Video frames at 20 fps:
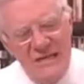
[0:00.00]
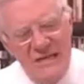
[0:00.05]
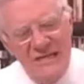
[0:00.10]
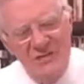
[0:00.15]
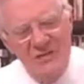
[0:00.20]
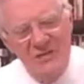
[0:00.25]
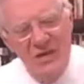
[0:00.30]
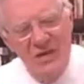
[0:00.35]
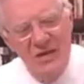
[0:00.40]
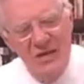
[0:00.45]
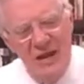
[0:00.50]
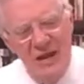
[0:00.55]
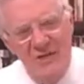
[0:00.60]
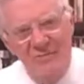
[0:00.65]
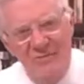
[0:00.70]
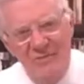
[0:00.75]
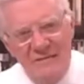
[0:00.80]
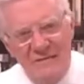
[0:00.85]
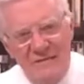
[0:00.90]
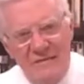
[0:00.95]
teaching
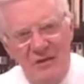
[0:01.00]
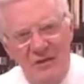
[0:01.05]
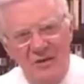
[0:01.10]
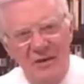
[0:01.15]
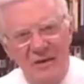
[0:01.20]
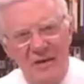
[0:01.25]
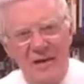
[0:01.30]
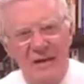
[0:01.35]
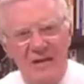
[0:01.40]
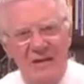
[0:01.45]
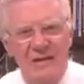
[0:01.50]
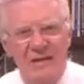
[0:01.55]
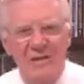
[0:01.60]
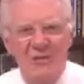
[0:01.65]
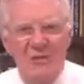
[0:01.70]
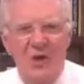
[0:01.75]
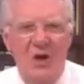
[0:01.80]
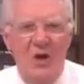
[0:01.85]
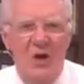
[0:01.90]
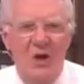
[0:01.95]
and facilitating
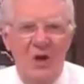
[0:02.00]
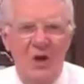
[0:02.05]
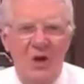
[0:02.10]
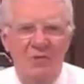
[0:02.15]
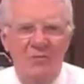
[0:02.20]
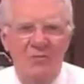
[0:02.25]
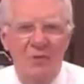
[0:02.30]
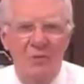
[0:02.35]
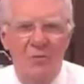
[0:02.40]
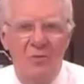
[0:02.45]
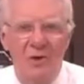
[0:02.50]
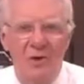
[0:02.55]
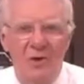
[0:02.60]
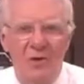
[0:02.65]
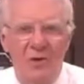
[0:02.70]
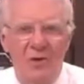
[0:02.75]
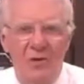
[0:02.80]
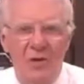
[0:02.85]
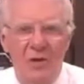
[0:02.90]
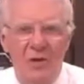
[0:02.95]
this all over the
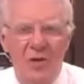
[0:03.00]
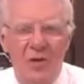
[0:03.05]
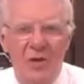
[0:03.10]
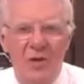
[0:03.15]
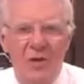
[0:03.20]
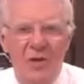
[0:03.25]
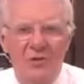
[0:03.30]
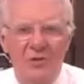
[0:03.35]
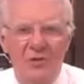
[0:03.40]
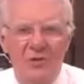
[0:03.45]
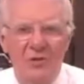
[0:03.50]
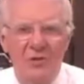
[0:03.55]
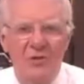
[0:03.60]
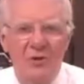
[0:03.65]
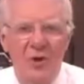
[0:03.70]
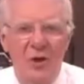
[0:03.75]
world. Do